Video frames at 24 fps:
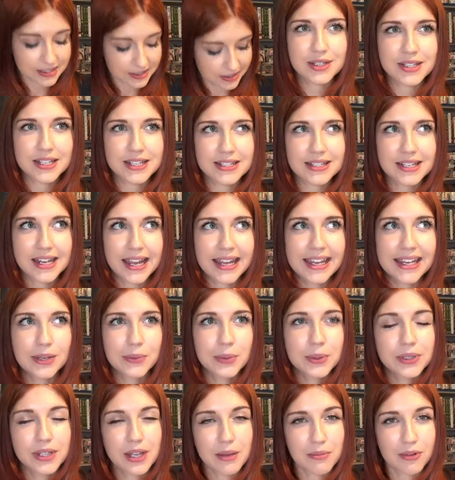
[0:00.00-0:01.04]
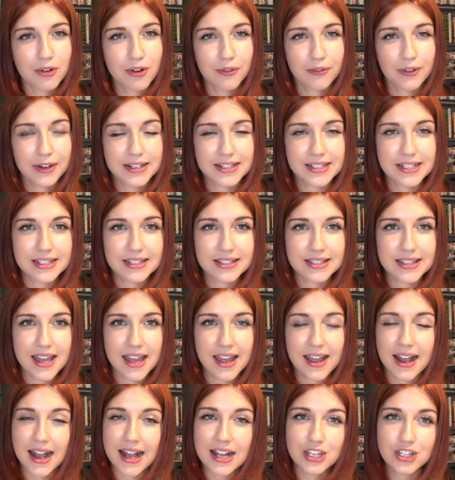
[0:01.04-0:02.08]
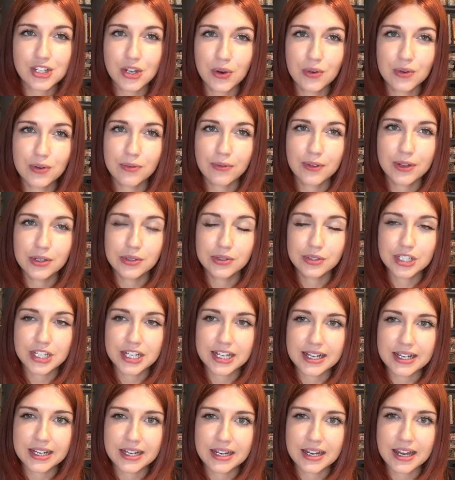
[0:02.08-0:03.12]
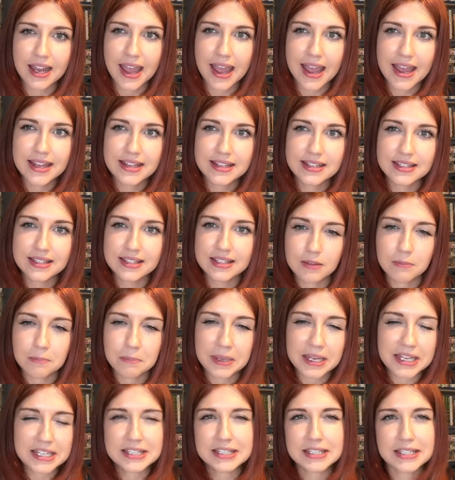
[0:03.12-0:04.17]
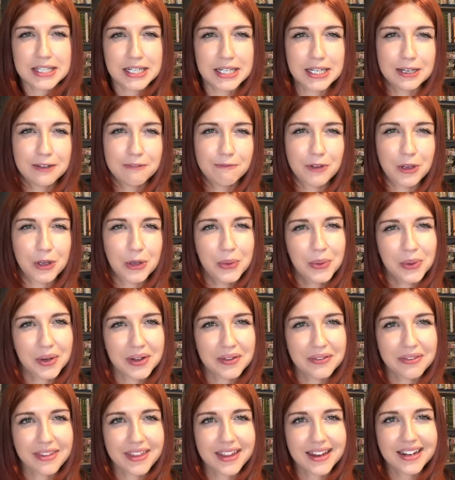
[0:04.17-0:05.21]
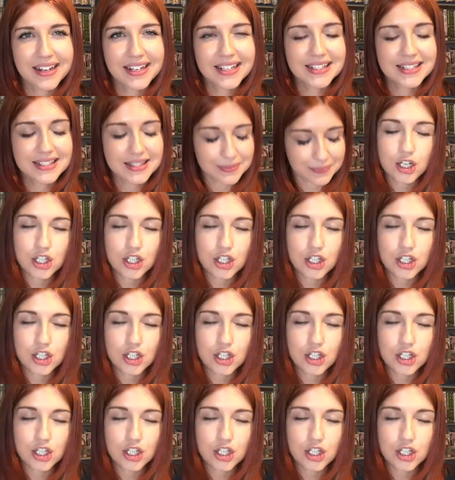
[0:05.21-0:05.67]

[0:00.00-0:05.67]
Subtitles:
because there's an equal number of reasons that I don't feel she has the best view on things.